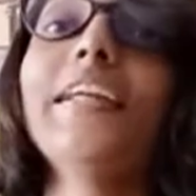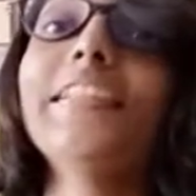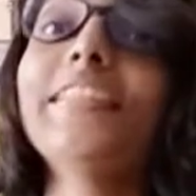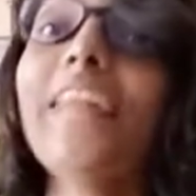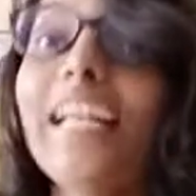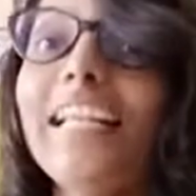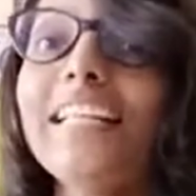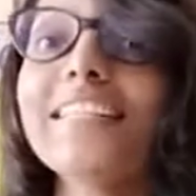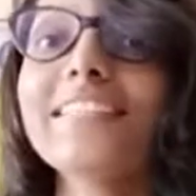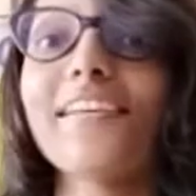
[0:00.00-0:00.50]

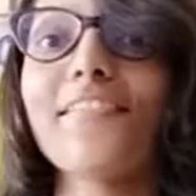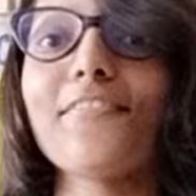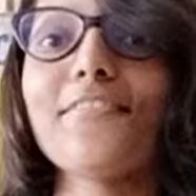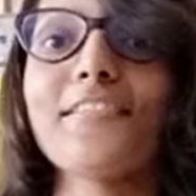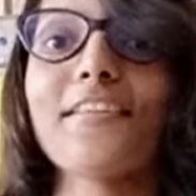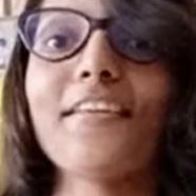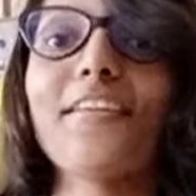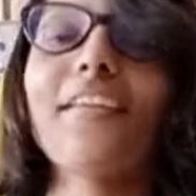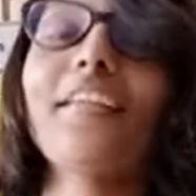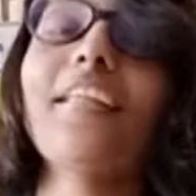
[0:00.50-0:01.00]
That is the
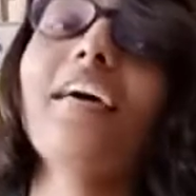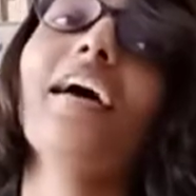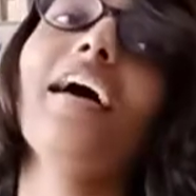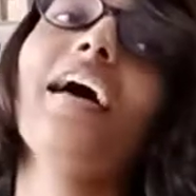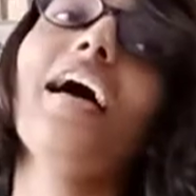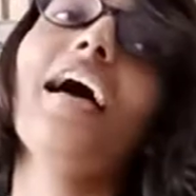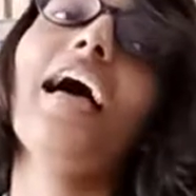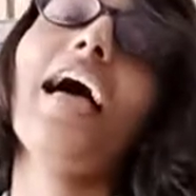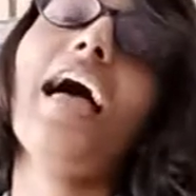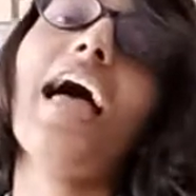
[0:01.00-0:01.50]
reason.
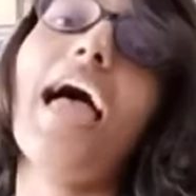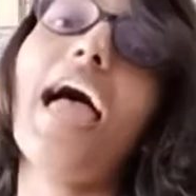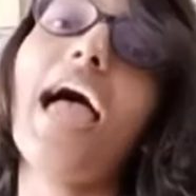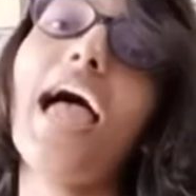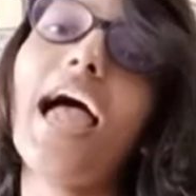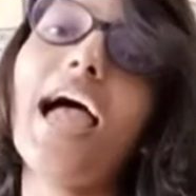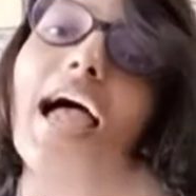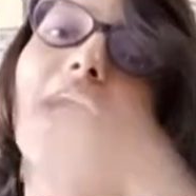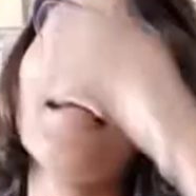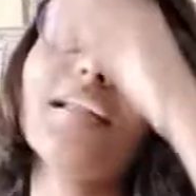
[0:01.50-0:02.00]

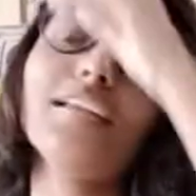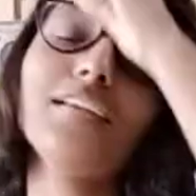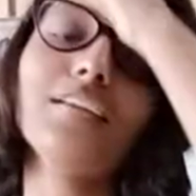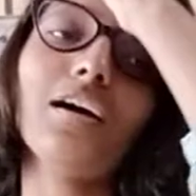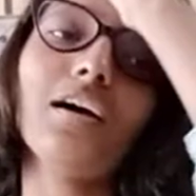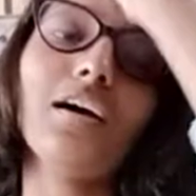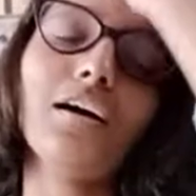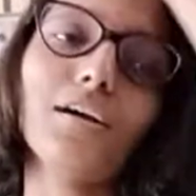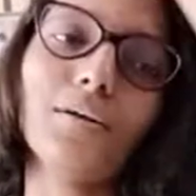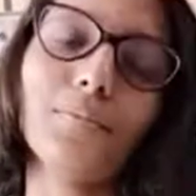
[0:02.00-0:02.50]
And
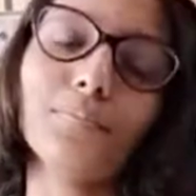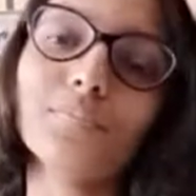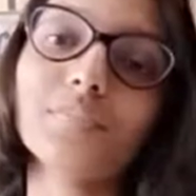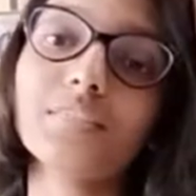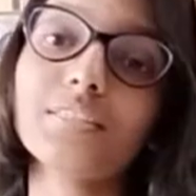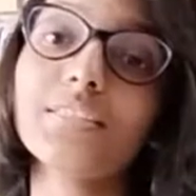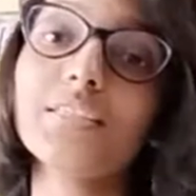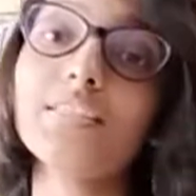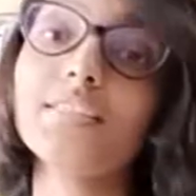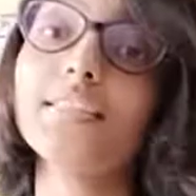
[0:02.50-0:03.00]

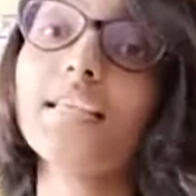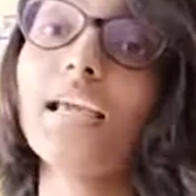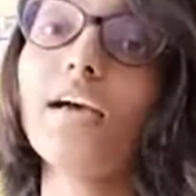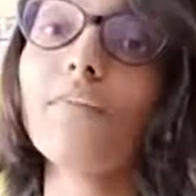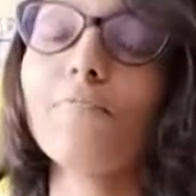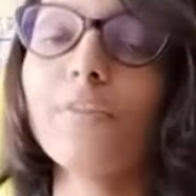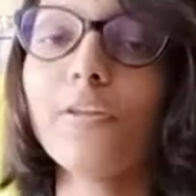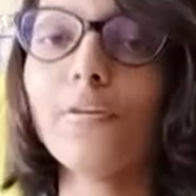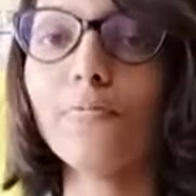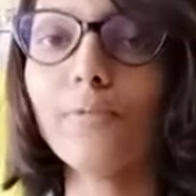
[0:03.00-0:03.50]
since they
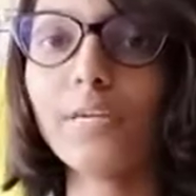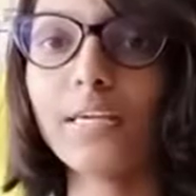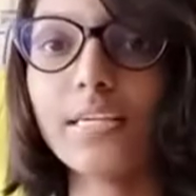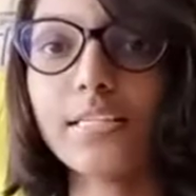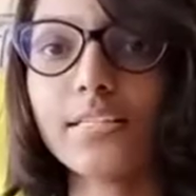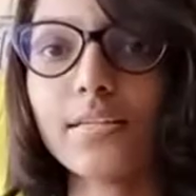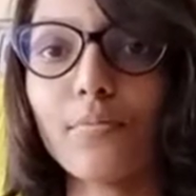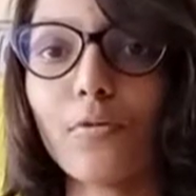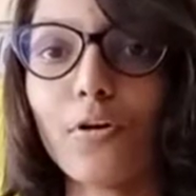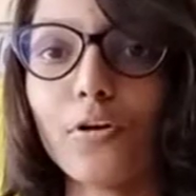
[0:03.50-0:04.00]
have very weak
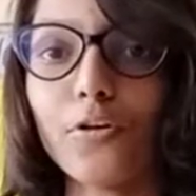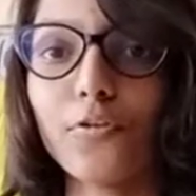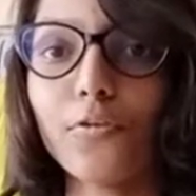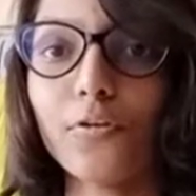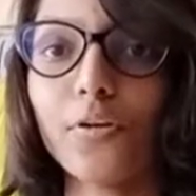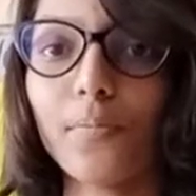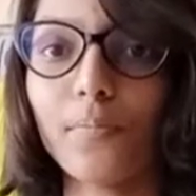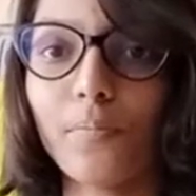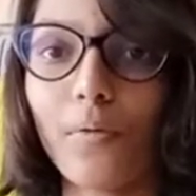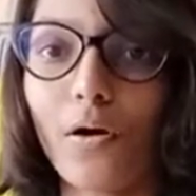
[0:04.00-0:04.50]

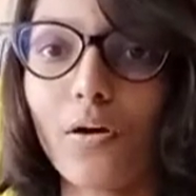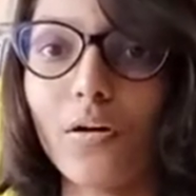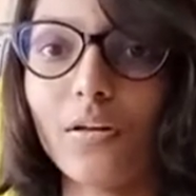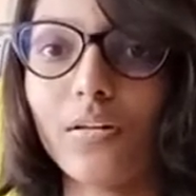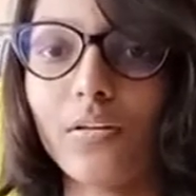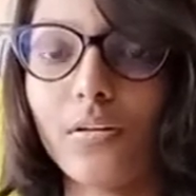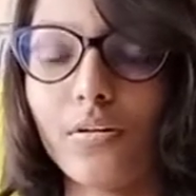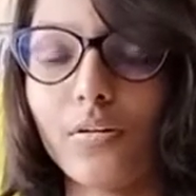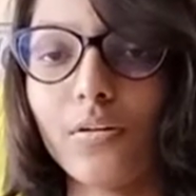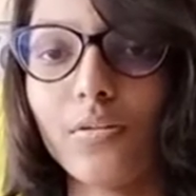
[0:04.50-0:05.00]
intermolecular
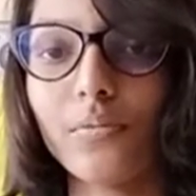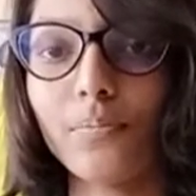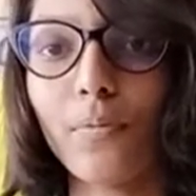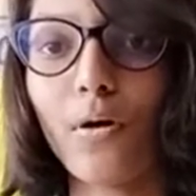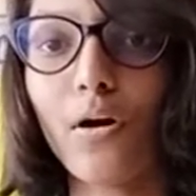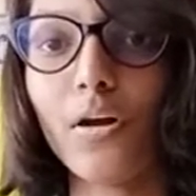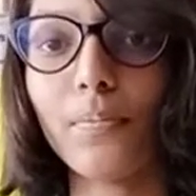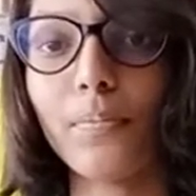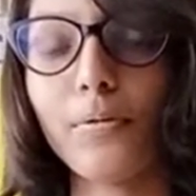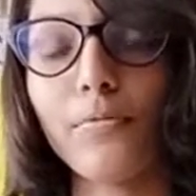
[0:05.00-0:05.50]

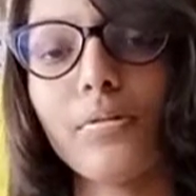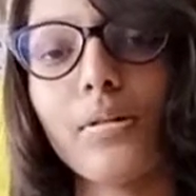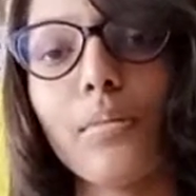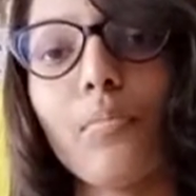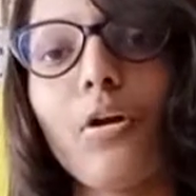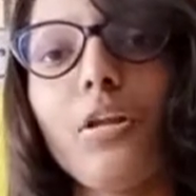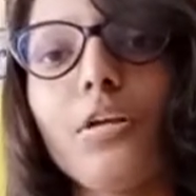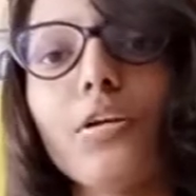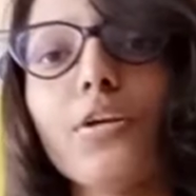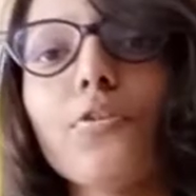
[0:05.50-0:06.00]
bond between the
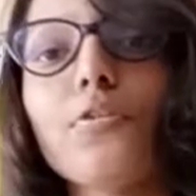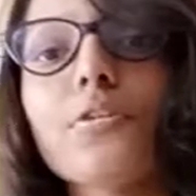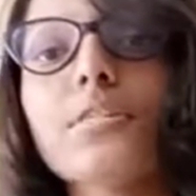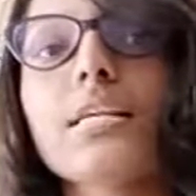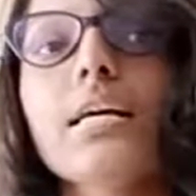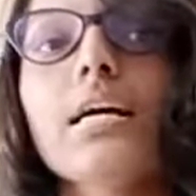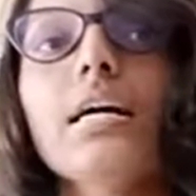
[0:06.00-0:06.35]
molecules,